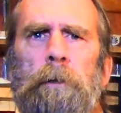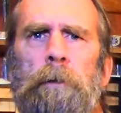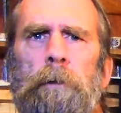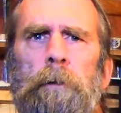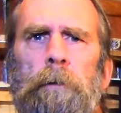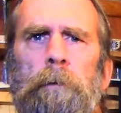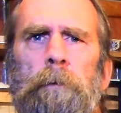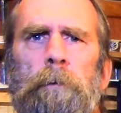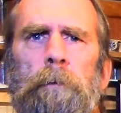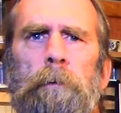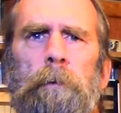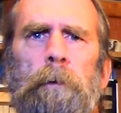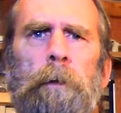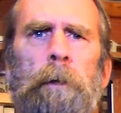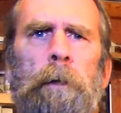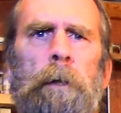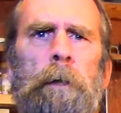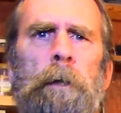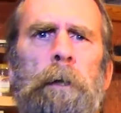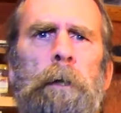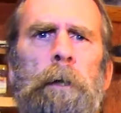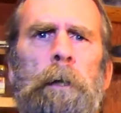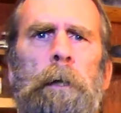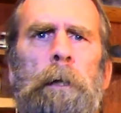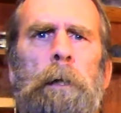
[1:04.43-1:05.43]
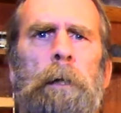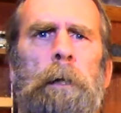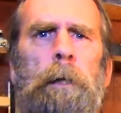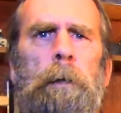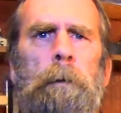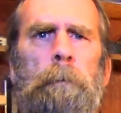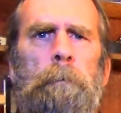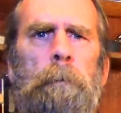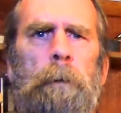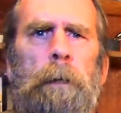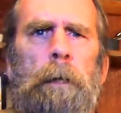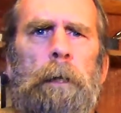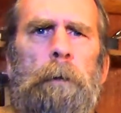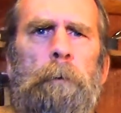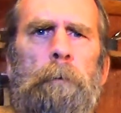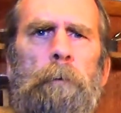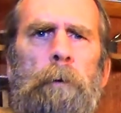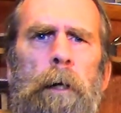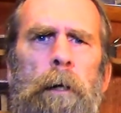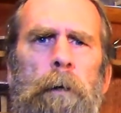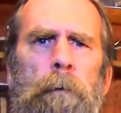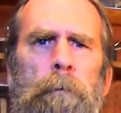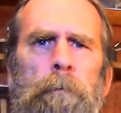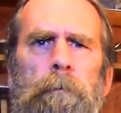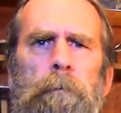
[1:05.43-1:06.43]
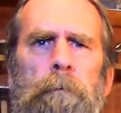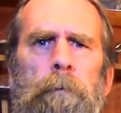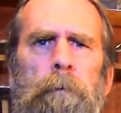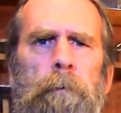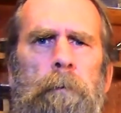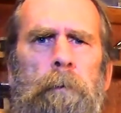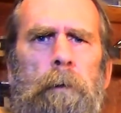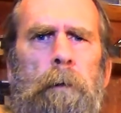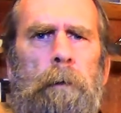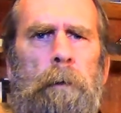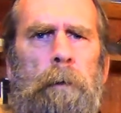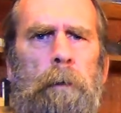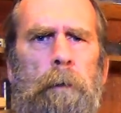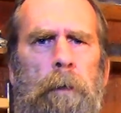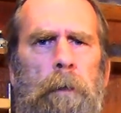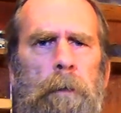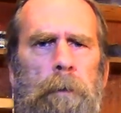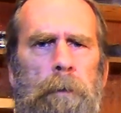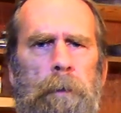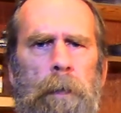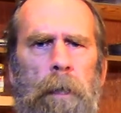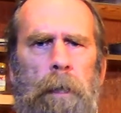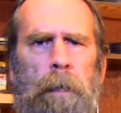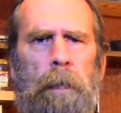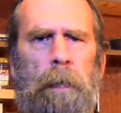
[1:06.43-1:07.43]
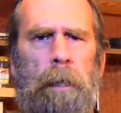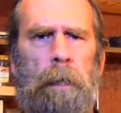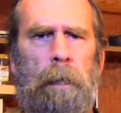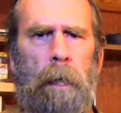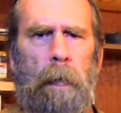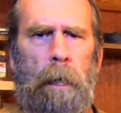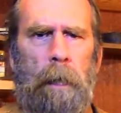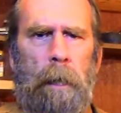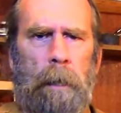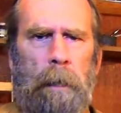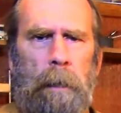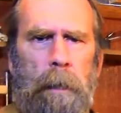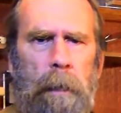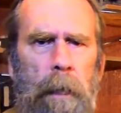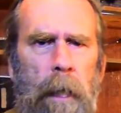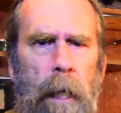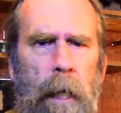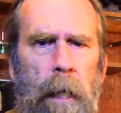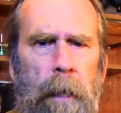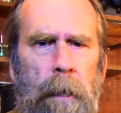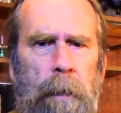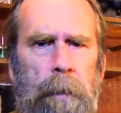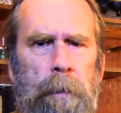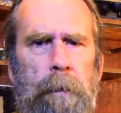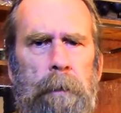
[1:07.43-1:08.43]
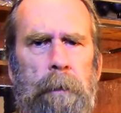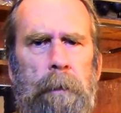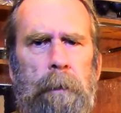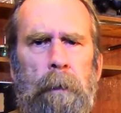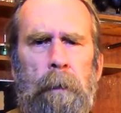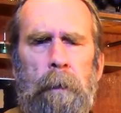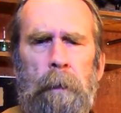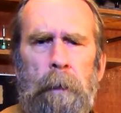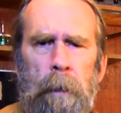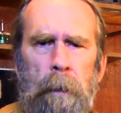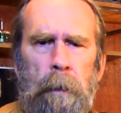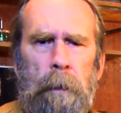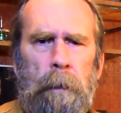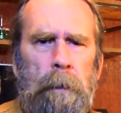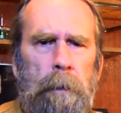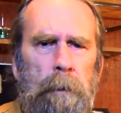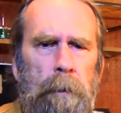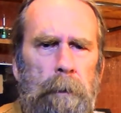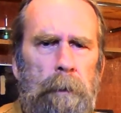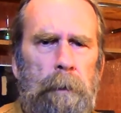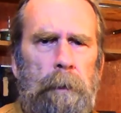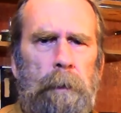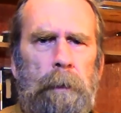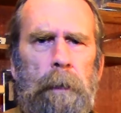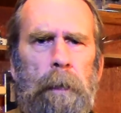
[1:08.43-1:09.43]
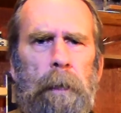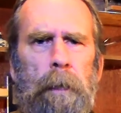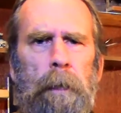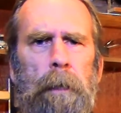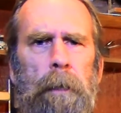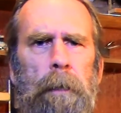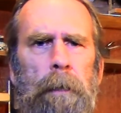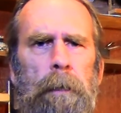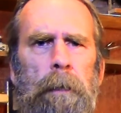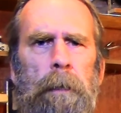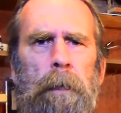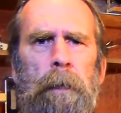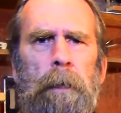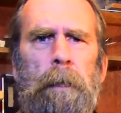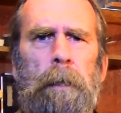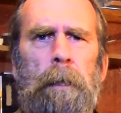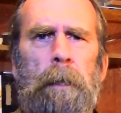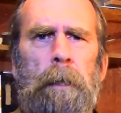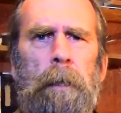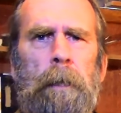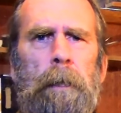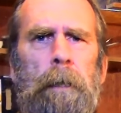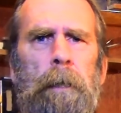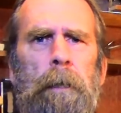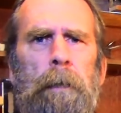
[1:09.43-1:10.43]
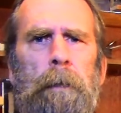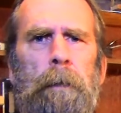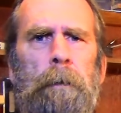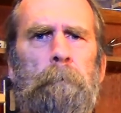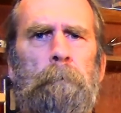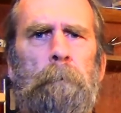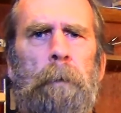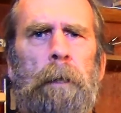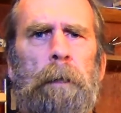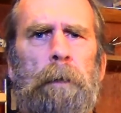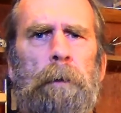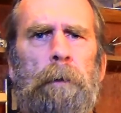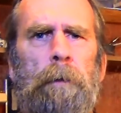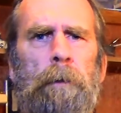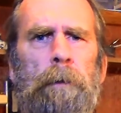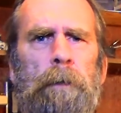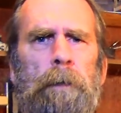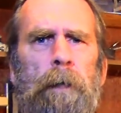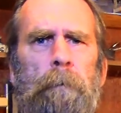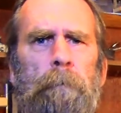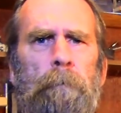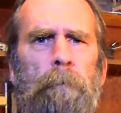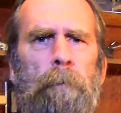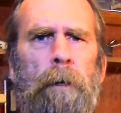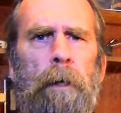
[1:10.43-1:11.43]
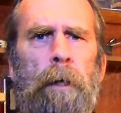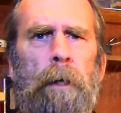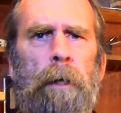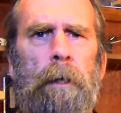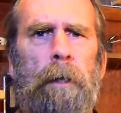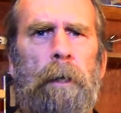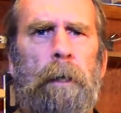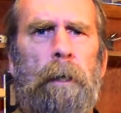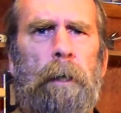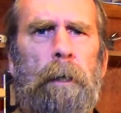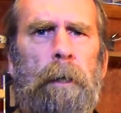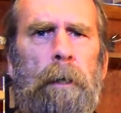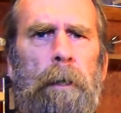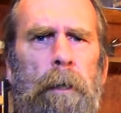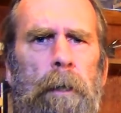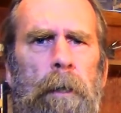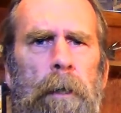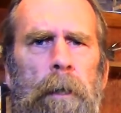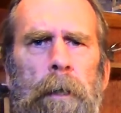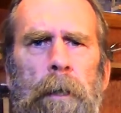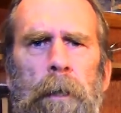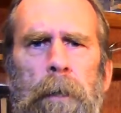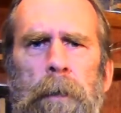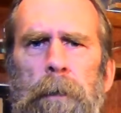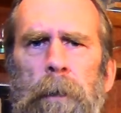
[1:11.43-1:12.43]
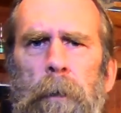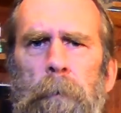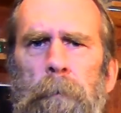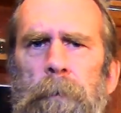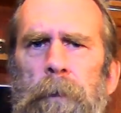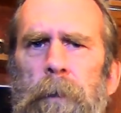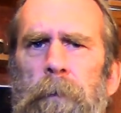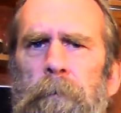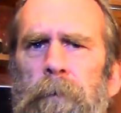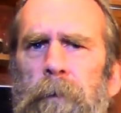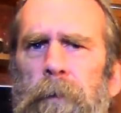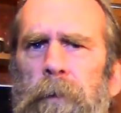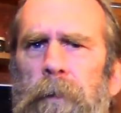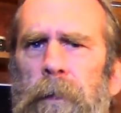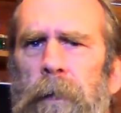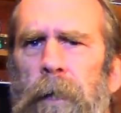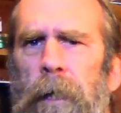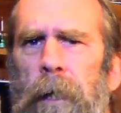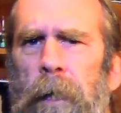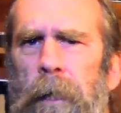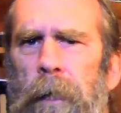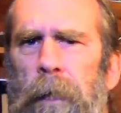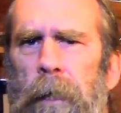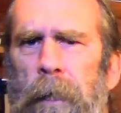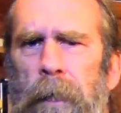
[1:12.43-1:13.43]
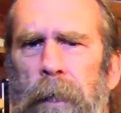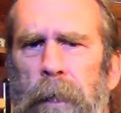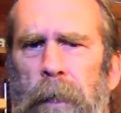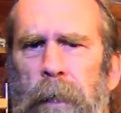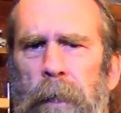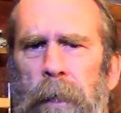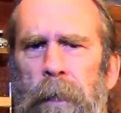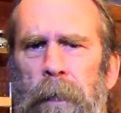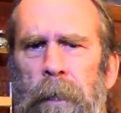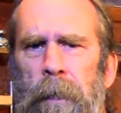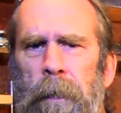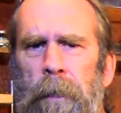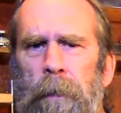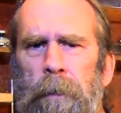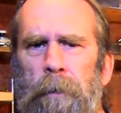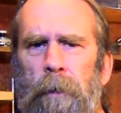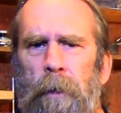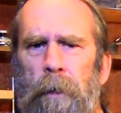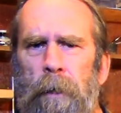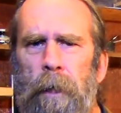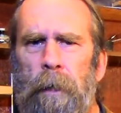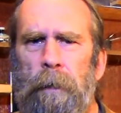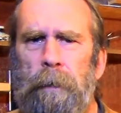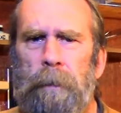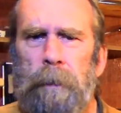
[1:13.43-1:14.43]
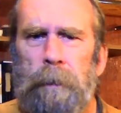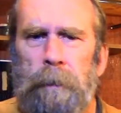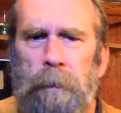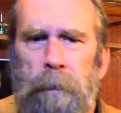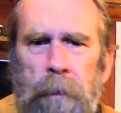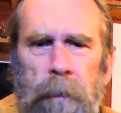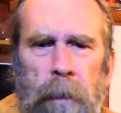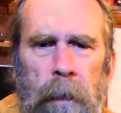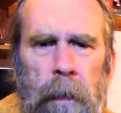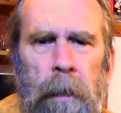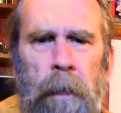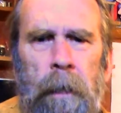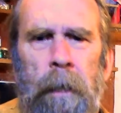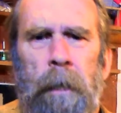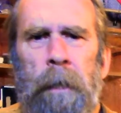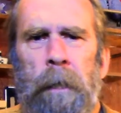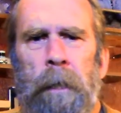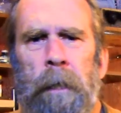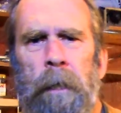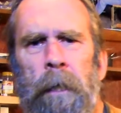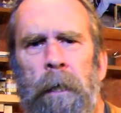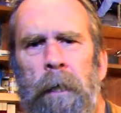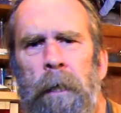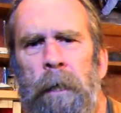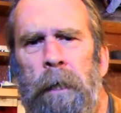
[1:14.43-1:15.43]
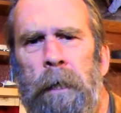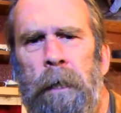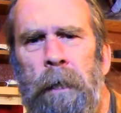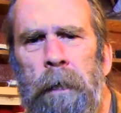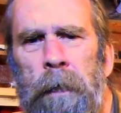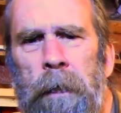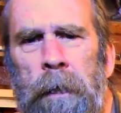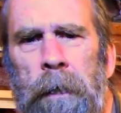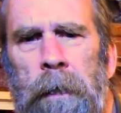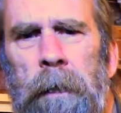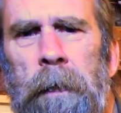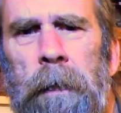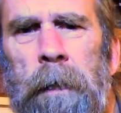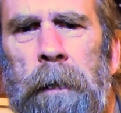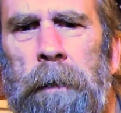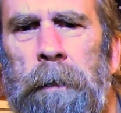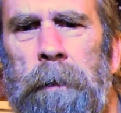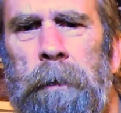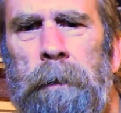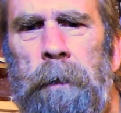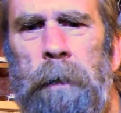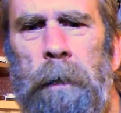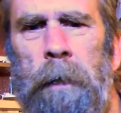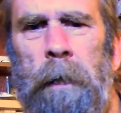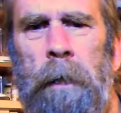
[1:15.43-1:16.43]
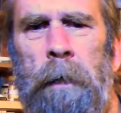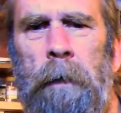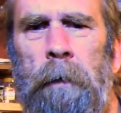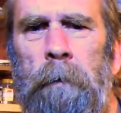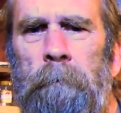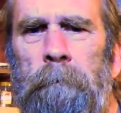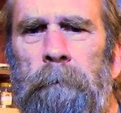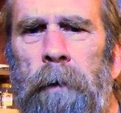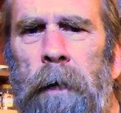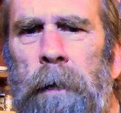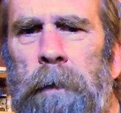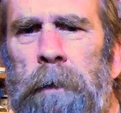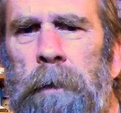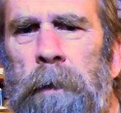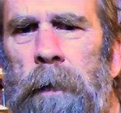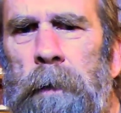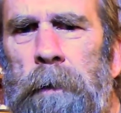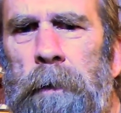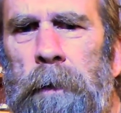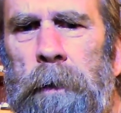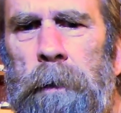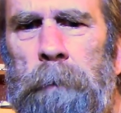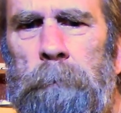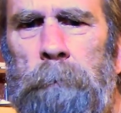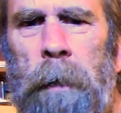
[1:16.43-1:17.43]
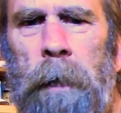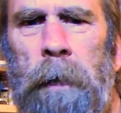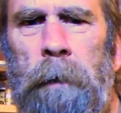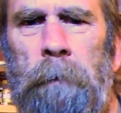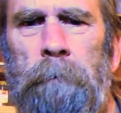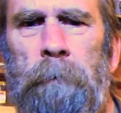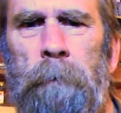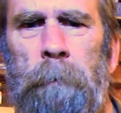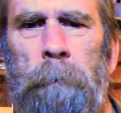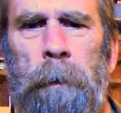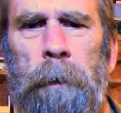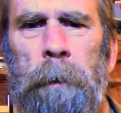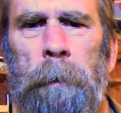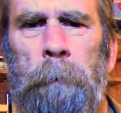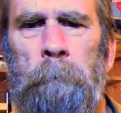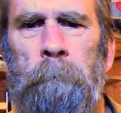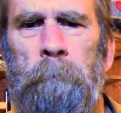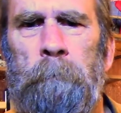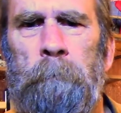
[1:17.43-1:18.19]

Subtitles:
to my wife, Nakia Gladys. She might notice I'm wearing something different today. So I've got this vest that she's made for me.